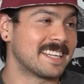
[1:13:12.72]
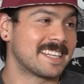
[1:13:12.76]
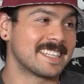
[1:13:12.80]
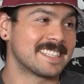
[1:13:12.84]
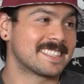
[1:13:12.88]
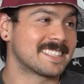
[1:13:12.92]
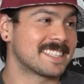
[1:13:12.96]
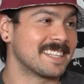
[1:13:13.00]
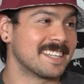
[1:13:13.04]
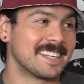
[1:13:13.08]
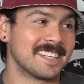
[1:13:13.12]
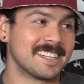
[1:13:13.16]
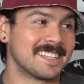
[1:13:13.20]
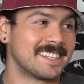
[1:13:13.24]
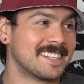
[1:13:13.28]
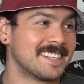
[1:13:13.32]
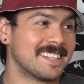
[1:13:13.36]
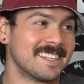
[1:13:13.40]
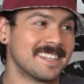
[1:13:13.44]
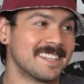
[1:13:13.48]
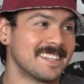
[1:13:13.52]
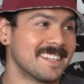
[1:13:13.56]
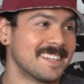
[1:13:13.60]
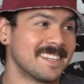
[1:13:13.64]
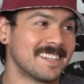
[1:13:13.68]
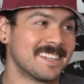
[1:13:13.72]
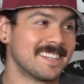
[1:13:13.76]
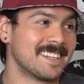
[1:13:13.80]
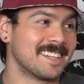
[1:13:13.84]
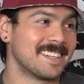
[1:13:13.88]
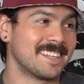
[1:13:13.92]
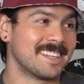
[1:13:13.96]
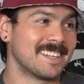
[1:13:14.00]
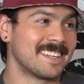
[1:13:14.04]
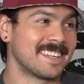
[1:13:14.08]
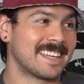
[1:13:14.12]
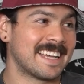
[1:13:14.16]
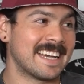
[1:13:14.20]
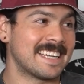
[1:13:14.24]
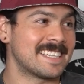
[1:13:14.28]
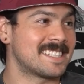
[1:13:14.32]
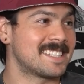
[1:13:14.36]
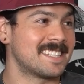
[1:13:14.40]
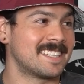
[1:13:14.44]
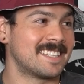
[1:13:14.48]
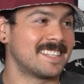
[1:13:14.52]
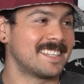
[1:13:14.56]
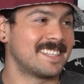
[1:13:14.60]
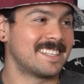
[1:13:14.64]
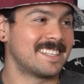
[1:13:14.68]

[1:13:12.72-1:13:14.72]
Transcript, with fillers: it's gonna get to.